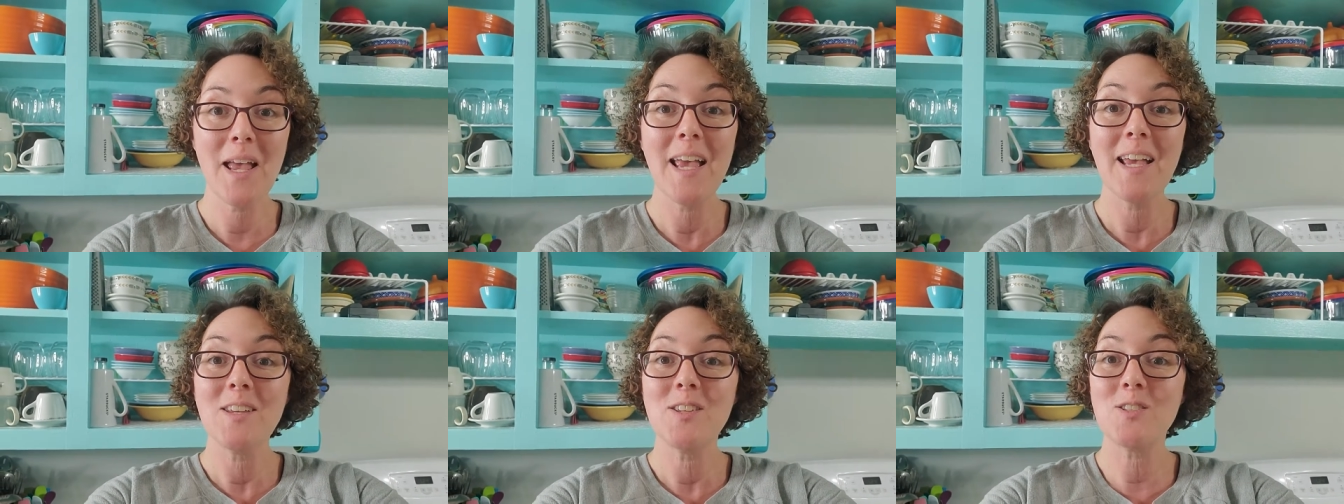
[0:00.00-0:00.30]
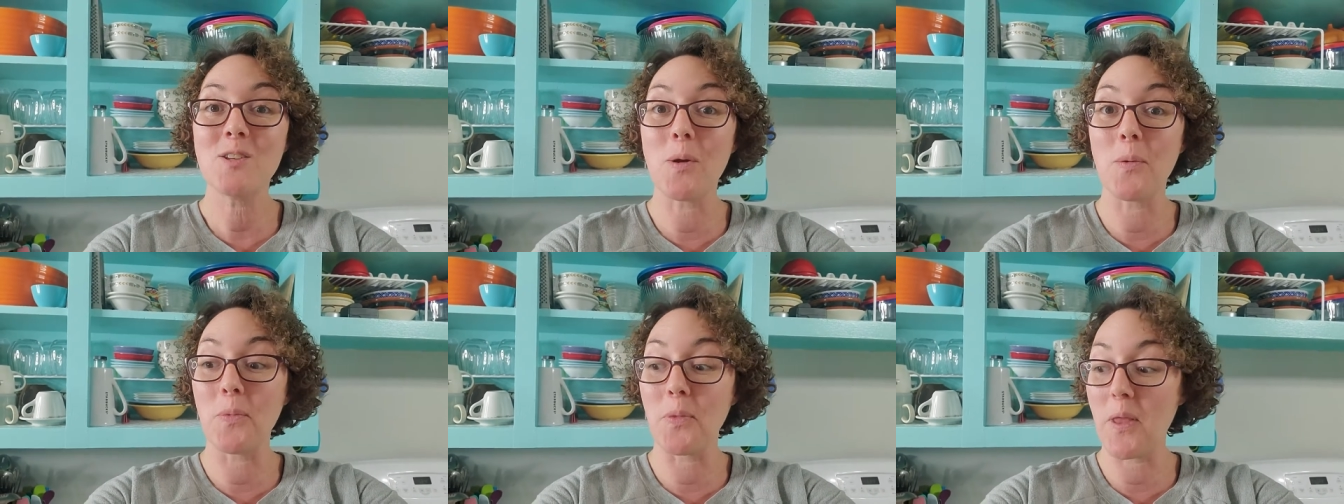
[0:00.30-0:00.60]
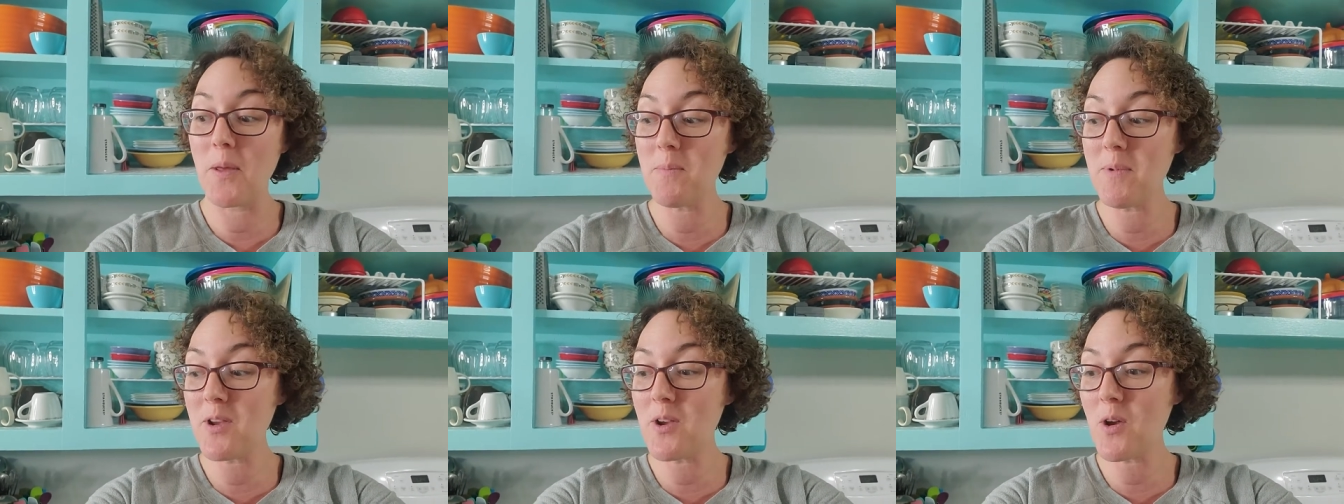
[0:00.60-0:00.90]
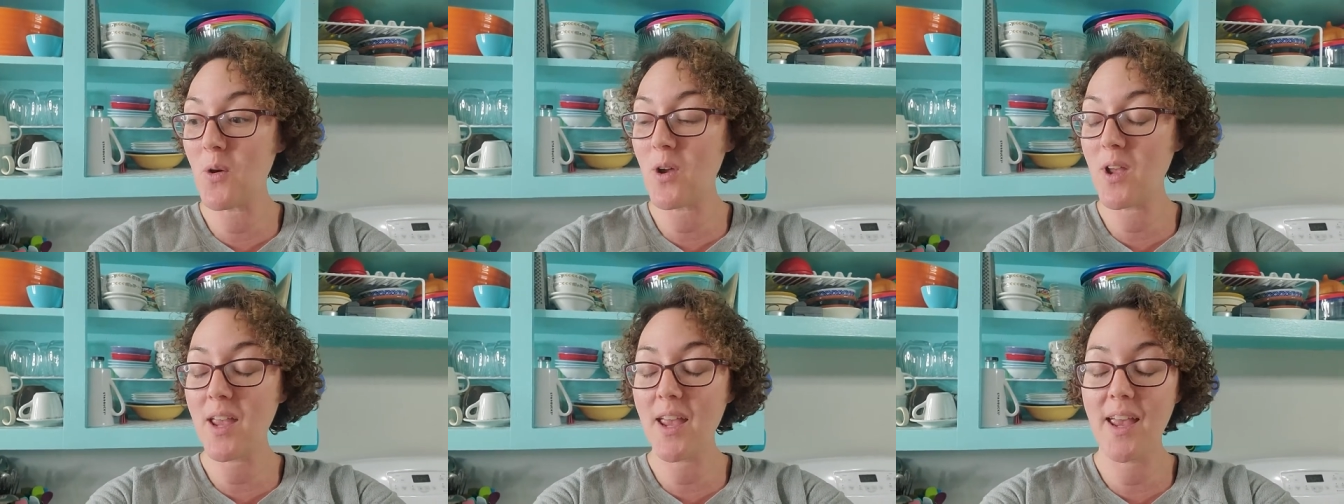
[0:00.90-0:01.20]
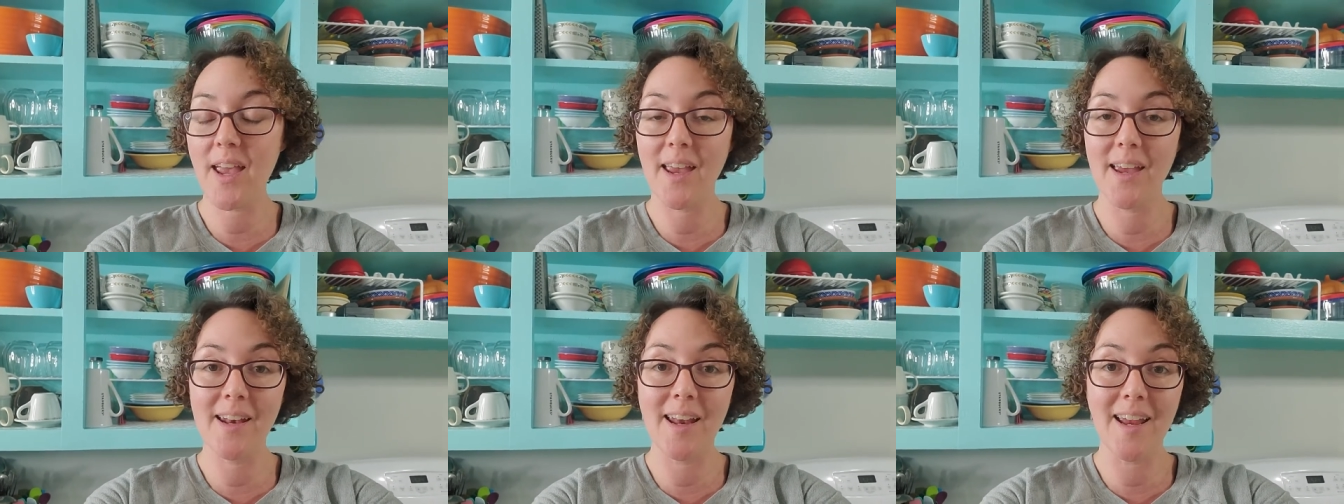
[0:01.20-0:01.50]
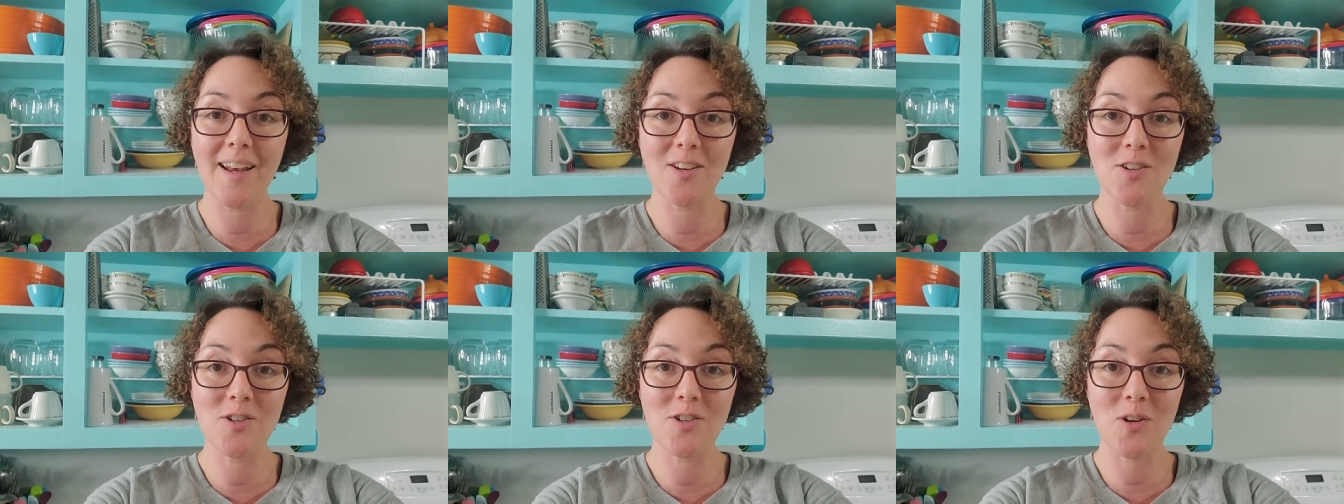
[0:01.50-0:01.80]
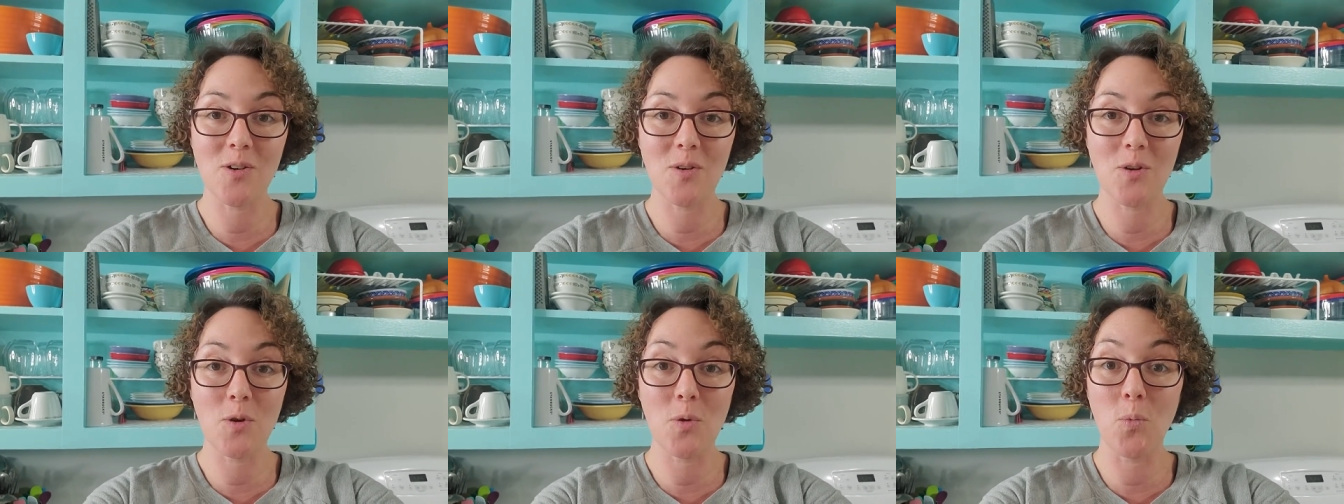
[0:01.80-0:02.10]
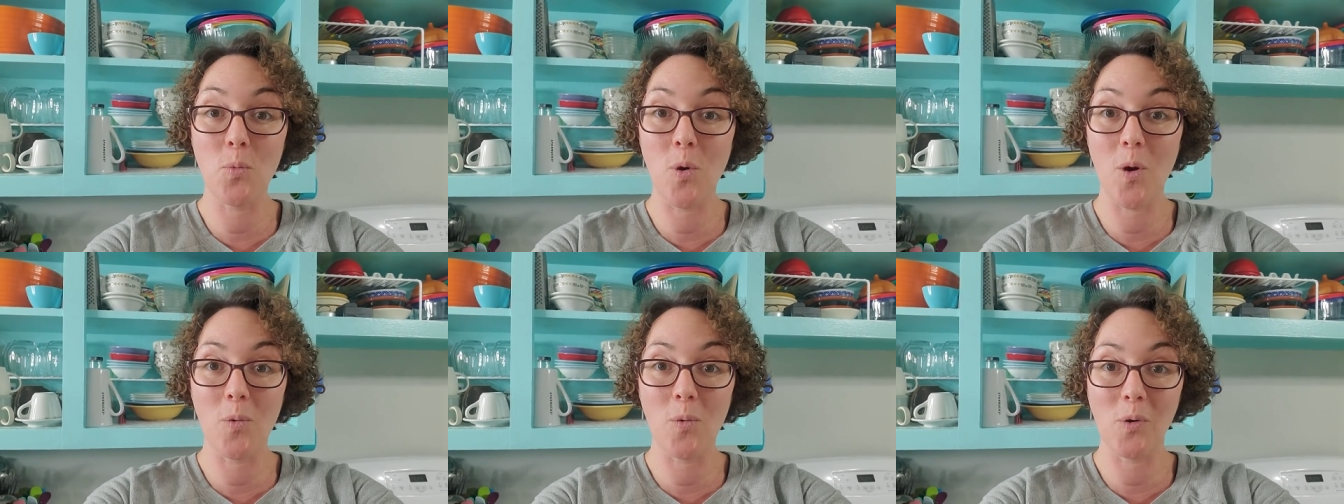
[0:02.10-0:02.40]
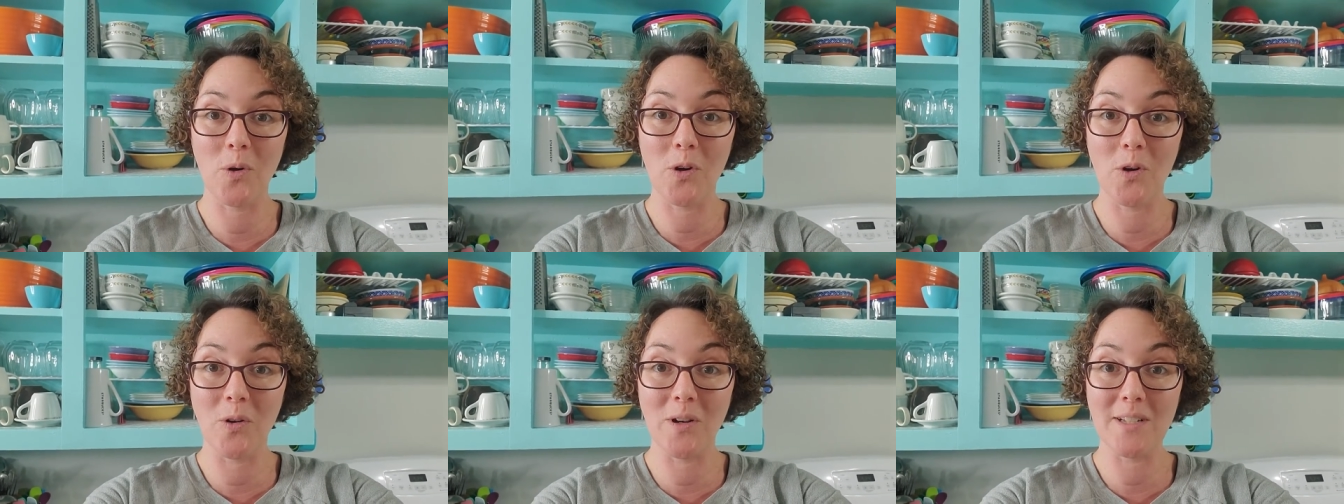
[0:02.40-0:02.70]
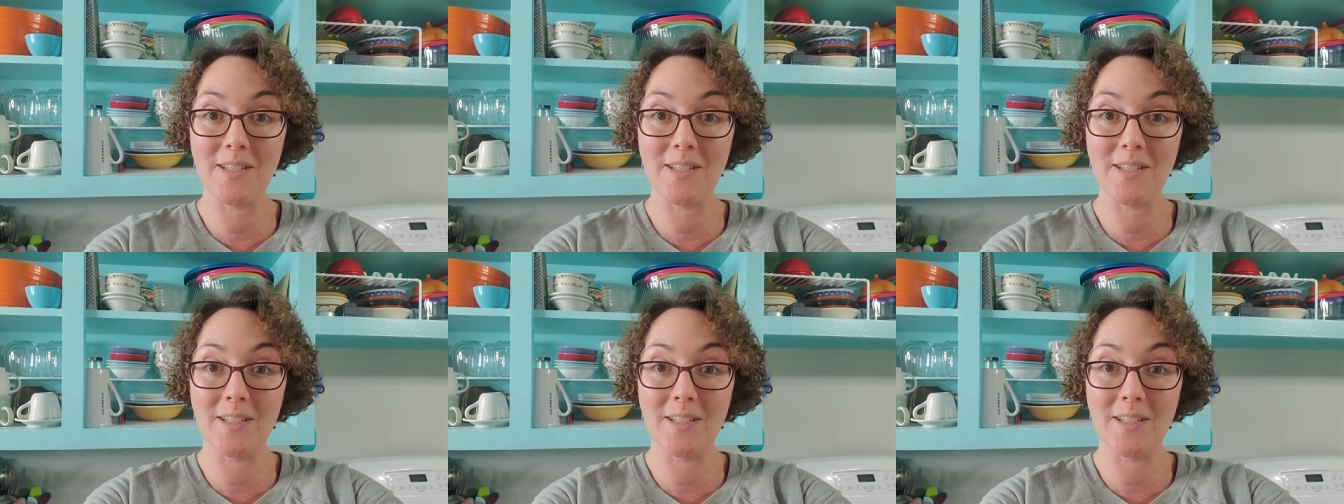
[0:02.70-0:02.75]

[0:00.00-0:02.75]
So let me go ahead and show you what we're going to